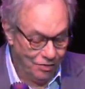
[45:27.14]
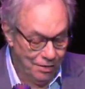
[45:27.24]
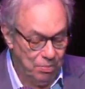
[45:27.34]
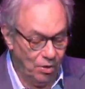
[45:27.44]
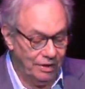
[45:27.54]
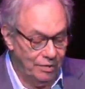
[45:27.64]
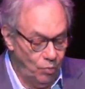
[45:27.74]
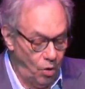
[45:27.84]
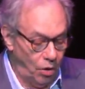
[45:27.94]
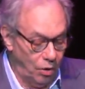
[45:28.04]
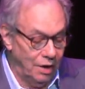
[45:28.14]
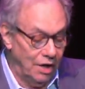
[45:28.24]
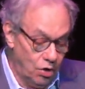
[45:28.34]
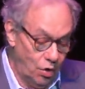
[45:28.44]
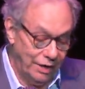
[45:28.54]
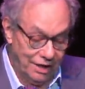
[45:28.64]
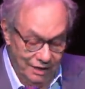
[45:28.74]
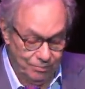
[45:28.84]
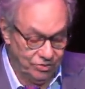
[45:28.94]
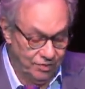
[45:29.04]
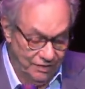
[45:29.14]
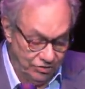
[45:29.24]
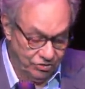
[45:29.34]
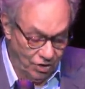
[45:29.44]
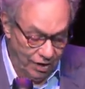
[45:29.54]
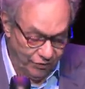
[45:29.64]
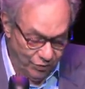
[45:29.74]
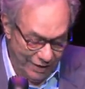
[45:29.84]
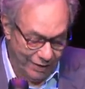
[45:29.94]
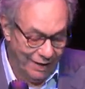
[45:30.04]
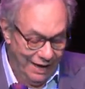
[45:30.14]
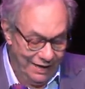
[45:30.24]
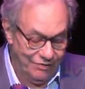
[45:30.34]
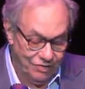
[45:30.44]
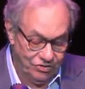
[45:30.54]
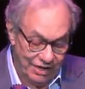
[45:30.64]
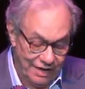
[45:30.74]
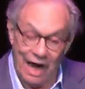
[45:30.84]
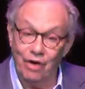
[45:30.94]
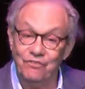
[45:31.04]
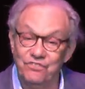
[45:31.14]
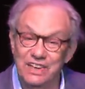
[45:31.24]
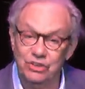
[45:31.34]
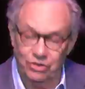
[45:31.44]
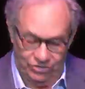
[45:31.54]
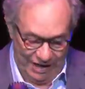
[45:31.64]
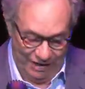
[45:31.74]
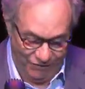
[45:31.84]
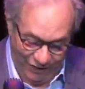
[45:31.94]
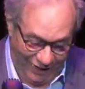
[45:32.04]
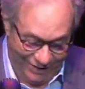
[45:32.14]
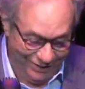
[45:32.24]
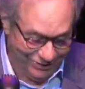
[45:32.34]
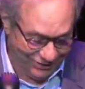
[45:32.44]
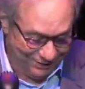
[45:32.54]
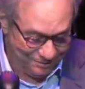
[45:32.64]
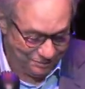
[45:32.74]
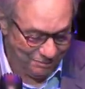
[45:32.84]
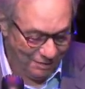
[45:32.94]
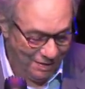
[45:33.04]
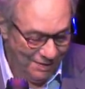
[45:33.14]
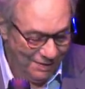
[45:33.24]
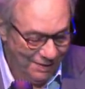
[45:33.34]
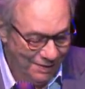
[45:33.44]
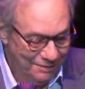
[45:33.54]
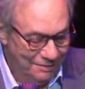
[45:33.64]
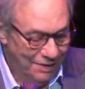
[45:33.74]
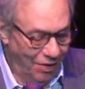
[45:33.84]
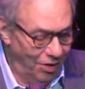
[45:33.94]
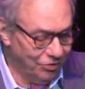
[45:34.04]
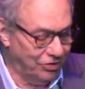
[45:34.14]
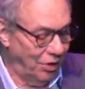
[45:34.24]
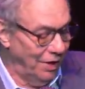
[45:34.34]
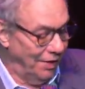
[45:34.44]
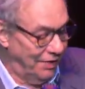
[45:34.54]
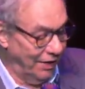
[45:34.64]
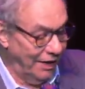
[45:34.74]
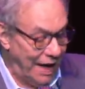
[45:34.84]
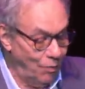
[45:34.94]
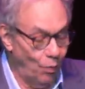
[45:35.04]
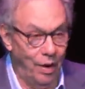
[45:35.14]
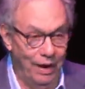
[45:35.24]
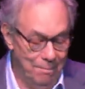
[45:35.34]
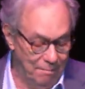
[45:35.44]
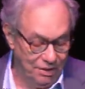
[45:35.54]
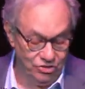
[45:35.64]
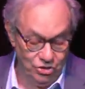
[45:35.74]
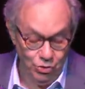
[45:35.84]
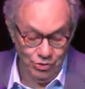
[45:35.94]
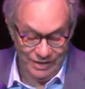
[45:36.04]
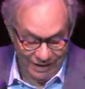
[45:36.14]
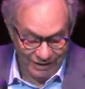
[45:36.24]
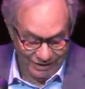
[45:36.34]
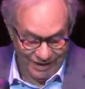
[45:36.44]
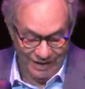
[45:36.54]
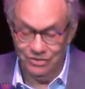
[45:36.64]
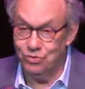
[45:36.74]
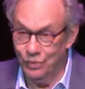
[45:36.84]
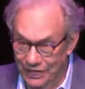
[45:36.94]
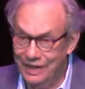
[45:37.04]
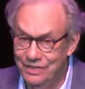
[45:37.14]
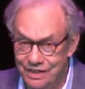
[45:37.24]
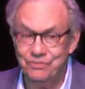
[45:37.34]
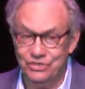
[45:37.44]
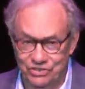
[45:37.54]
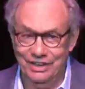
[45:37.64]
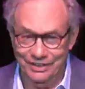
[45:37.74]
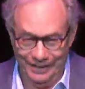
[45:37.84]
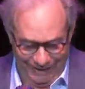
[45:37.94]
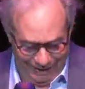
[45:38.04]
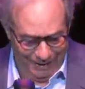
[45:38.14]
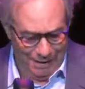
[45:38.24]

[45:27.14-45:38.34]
The Berlin Wall caught a glimpse of this software and even said, Auf Wiedersehen, fuckers. Also, there are not one, but two guillotines within the facility.